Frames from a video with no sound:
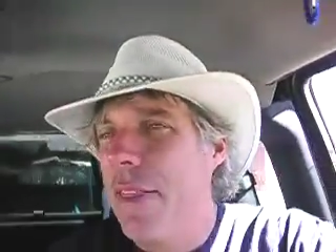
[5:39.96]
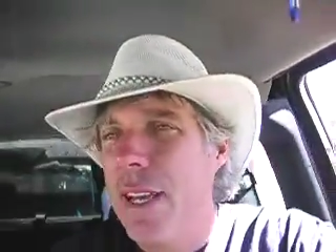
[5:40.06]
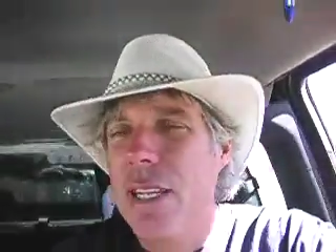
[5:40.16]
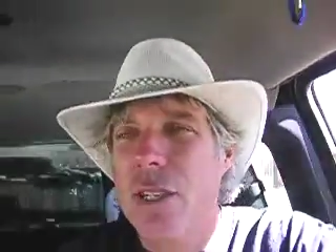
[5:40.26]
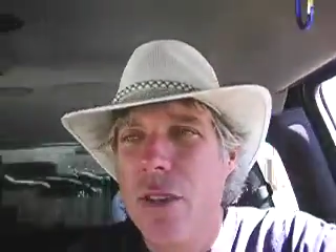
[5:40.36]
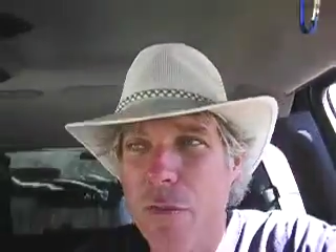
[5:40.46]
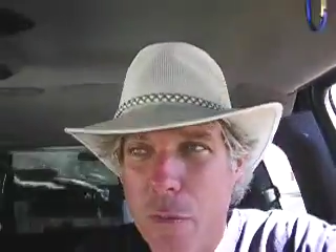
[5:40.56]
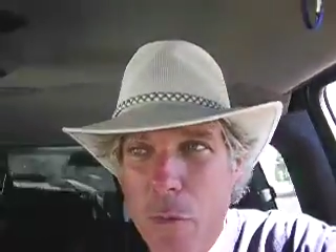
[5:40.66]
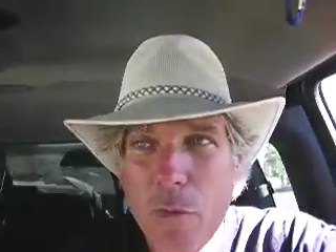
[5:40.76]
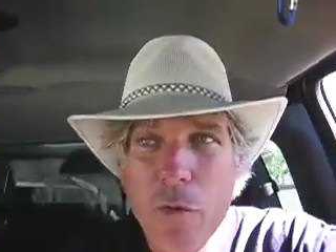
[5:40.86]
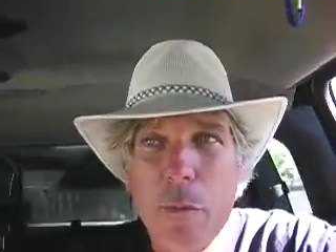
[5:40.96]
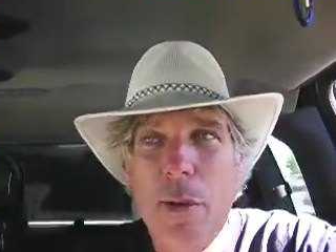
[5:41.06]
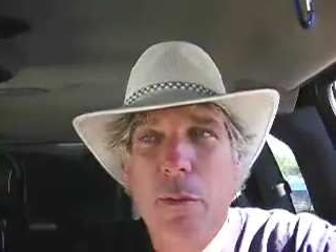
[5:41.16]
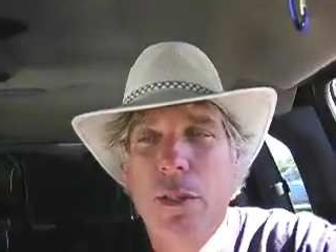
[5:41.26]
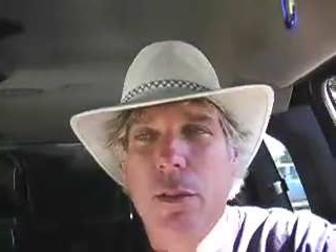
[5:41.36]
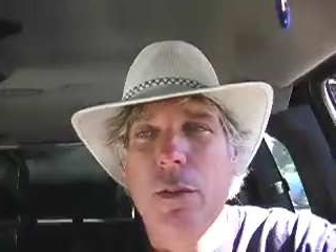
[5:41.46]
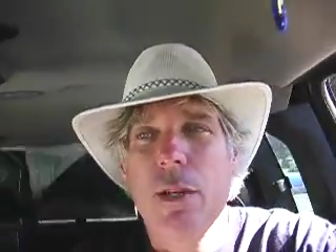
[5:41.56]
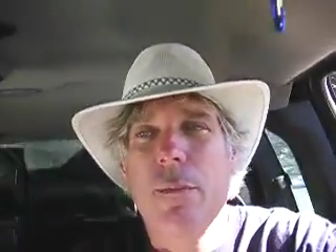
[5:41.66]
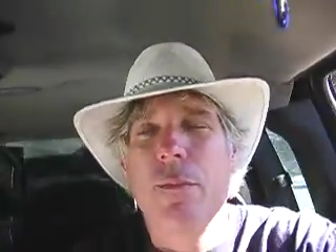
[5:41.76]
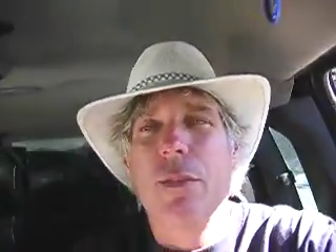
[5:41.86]
I think it's good for, for people to,
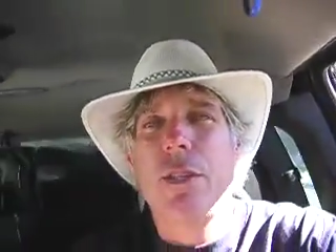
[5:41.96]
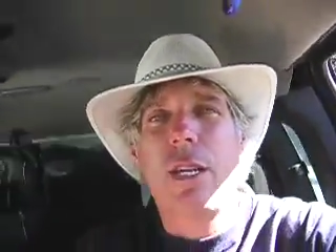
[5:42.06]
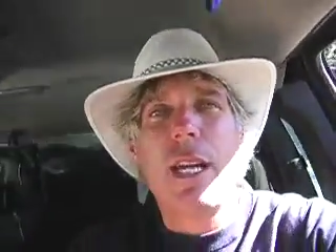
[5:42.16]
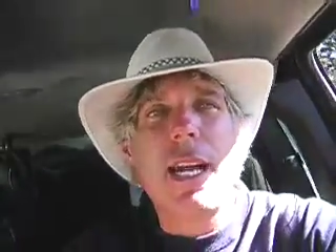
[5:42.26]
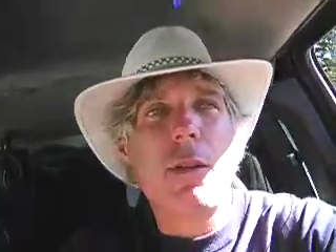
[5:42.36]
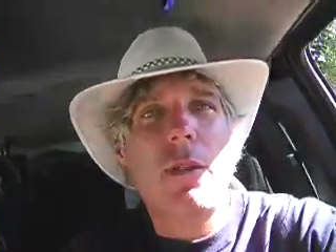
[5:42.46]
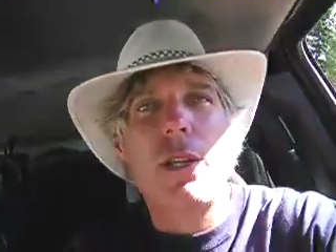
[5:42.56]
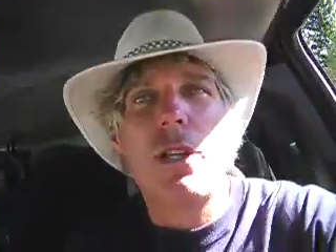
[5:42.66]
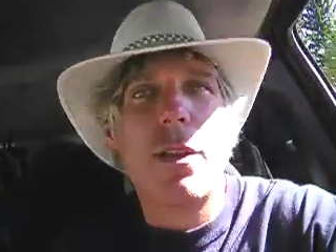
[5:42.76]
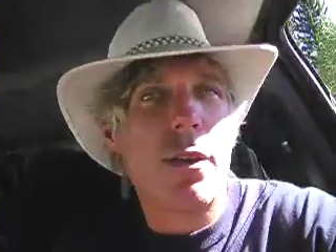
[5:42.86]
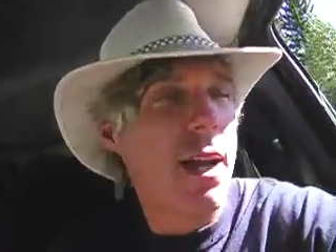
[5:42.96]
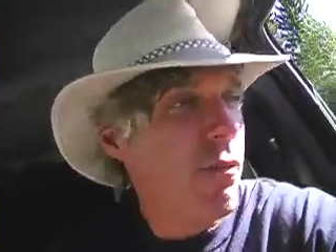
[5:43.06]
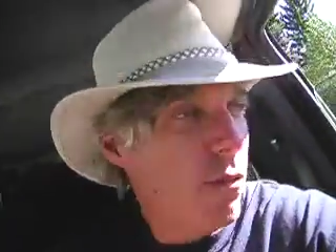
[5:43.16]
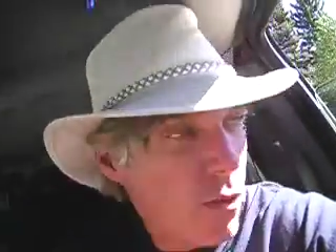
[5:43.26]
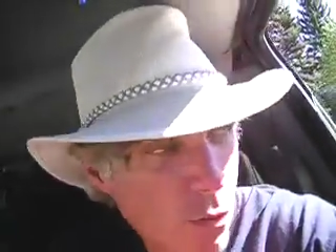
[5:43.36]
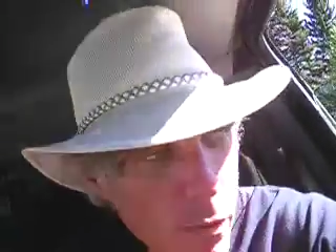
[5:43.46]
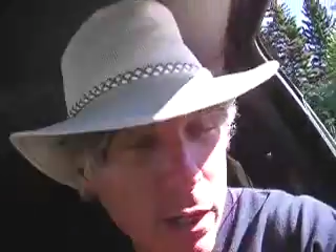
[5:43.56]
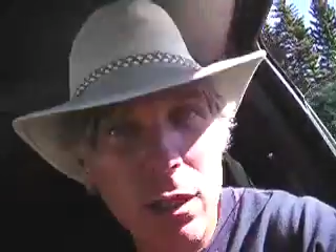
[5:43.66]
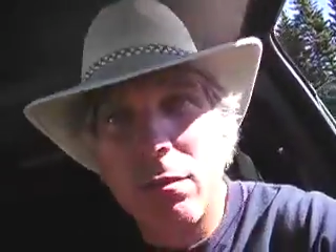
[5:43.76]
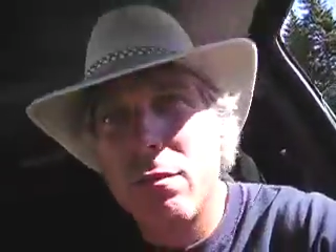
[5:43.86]
uh, to connect with each other and have a, a
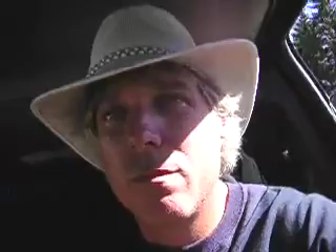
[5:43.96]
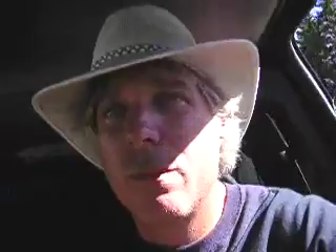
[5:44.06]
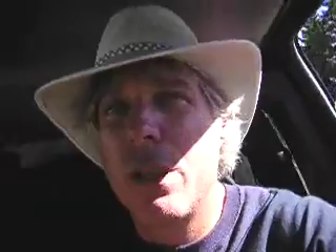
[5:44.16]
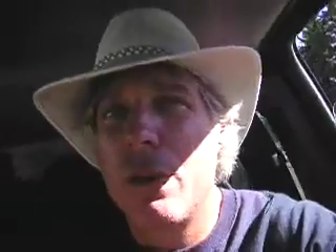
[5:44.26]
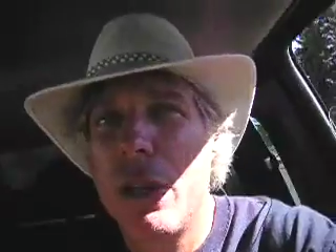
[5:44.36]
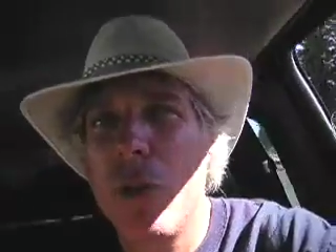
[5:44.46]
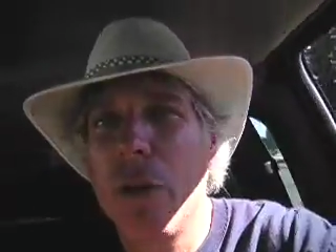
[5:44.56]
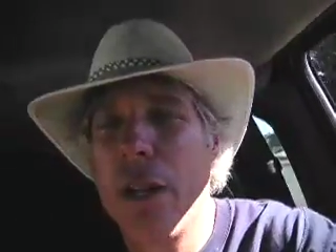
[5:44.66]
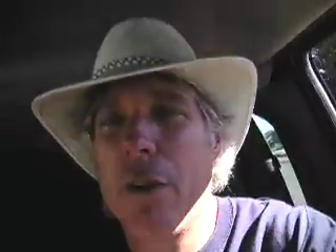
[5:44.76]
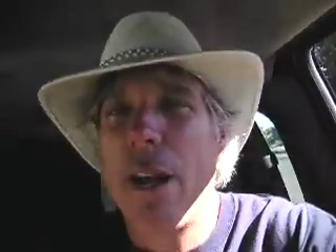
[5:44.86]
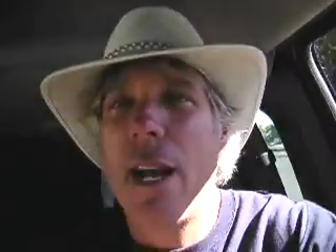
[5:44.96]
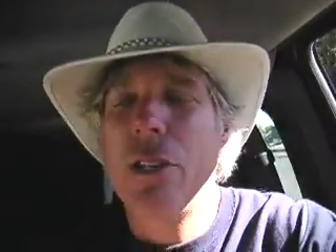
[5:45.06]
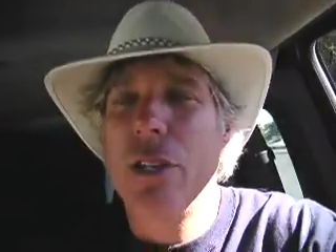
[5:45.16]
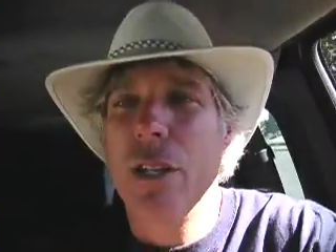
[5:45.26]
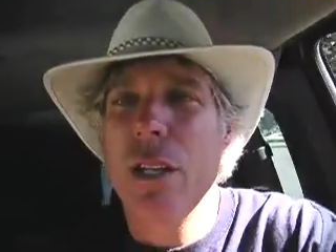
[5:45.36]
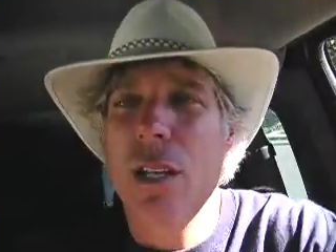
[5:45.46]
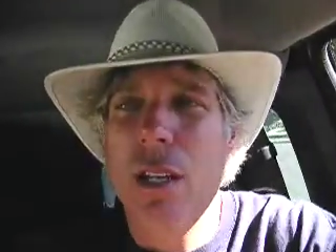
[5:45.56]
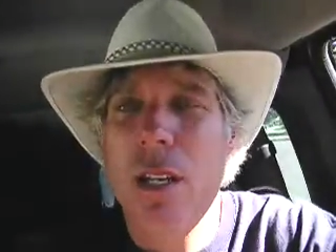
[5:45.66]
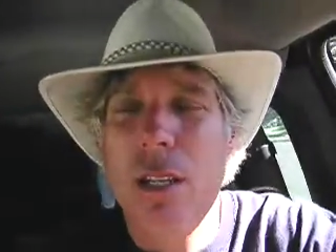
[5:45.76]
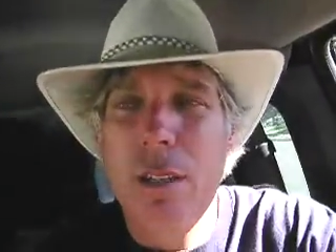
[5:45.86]
real, you know, human interaction,
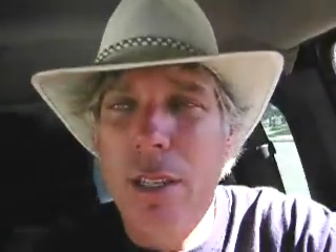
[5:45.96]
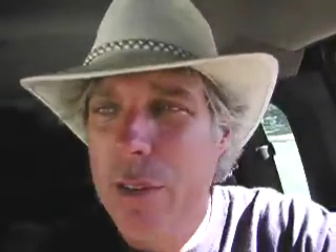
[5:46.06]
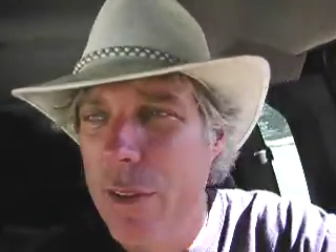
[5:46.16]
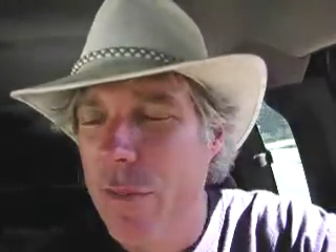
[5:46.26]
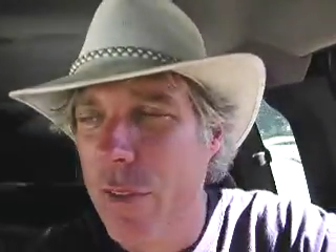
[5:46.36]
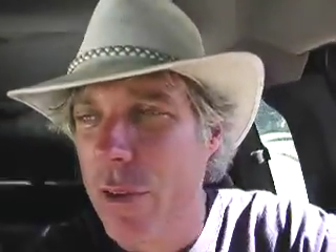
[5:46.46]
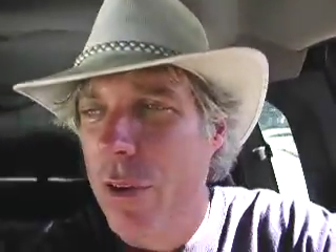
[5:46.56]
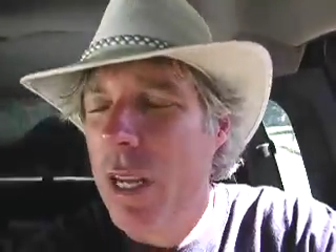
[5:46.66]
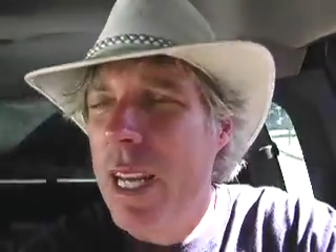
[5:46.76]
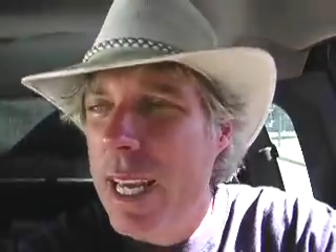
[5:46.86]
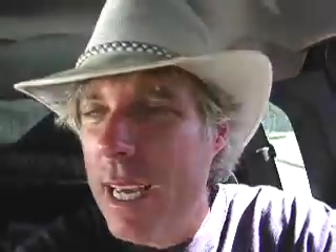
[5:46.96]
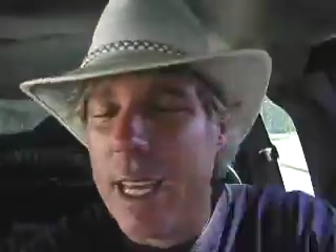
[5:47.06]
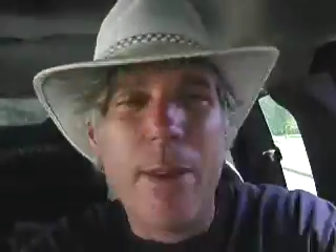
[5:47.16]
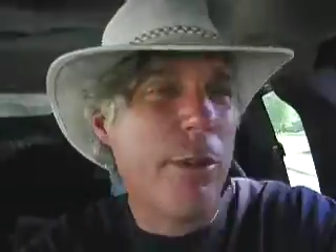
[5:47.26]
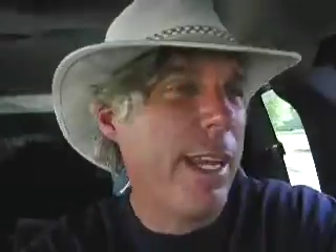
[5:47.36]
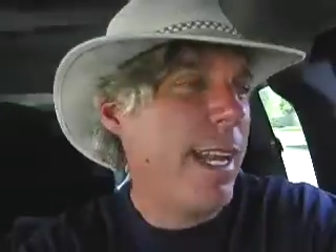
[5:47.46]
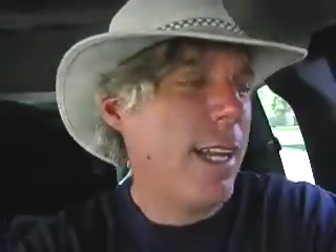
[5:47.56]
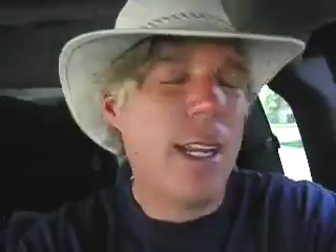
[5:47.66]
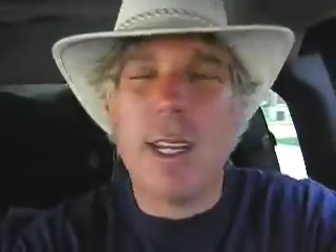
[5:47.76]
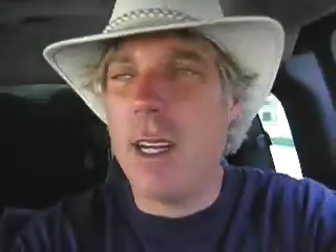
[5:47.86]
uh, even if they're, he, he
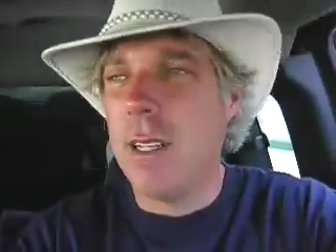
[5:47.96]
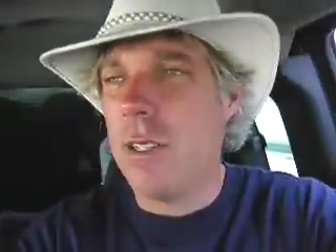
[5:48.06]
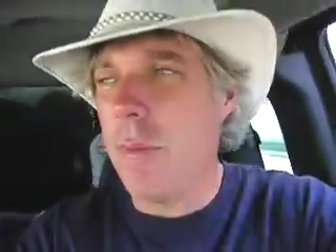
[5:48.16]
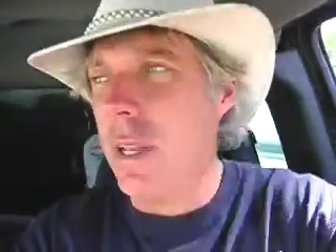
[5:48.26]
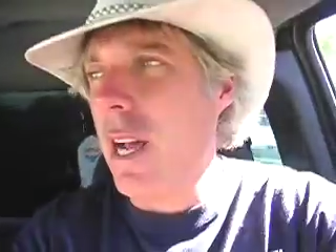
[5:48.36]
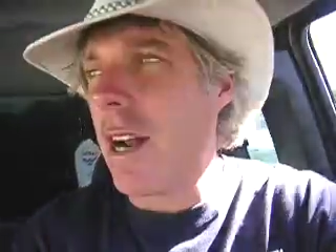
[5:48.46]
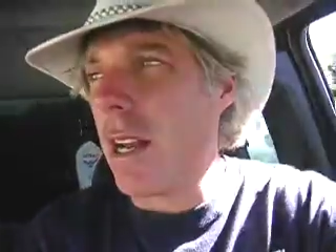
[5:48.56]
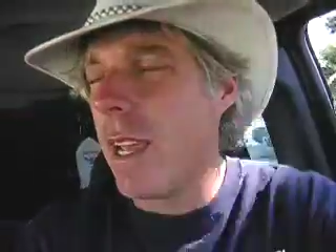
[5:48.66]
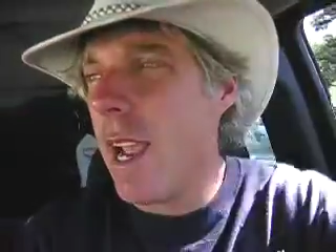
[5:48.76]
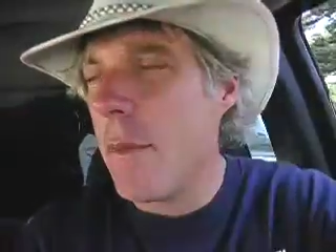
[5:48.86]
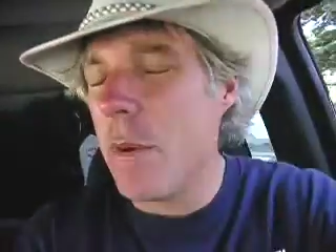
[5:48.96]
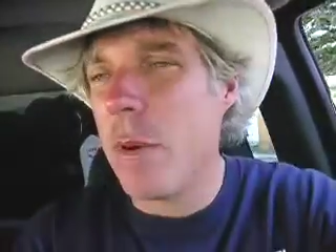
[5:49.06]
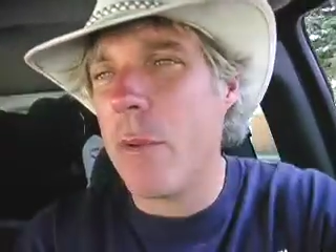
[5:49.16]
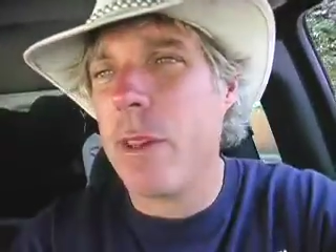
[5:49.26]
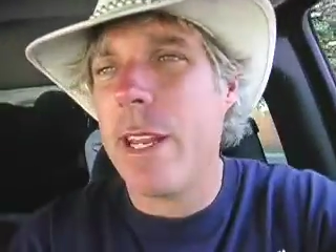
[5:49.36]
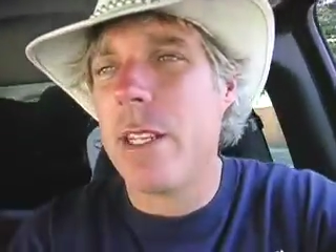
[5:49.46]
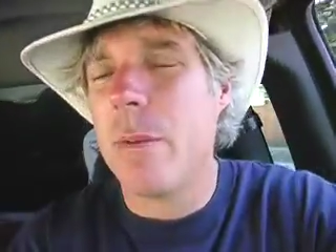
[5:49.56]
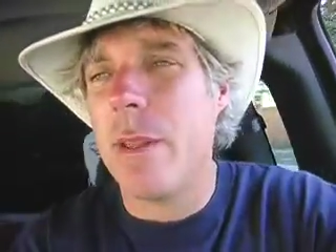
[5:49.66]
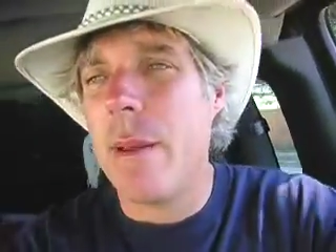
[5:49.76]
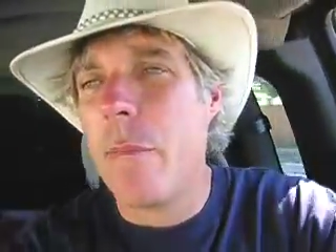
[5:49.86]
related to me, not on camera, but he
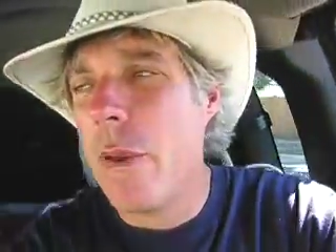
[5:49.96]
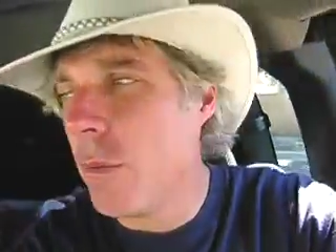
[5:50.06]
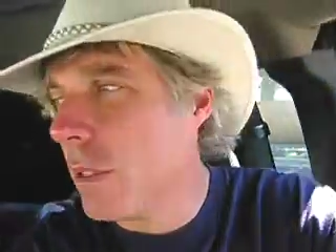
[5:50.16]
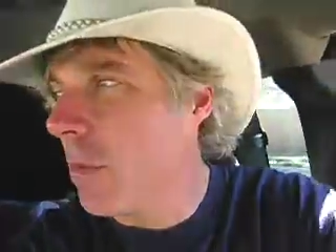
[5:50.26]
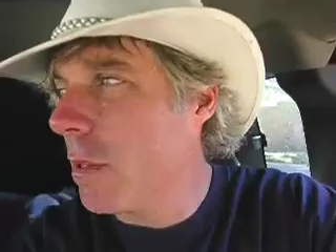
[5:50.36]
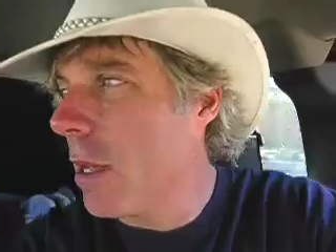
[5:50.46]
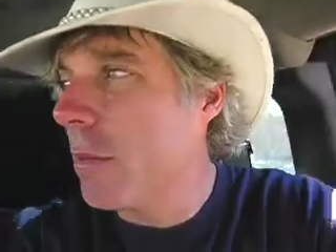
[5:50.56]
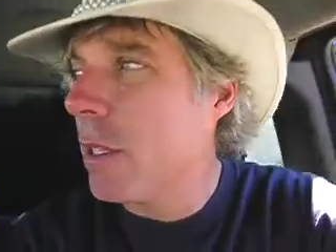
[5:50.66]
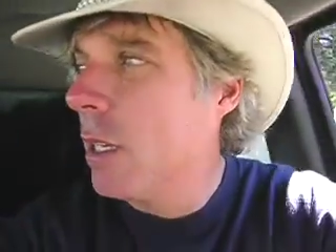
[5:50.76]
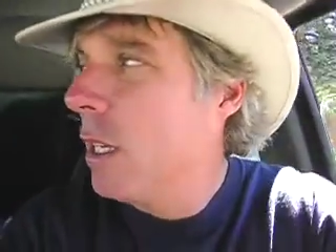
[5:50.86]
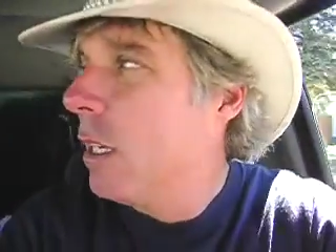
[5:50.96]
related to me that people sometimes,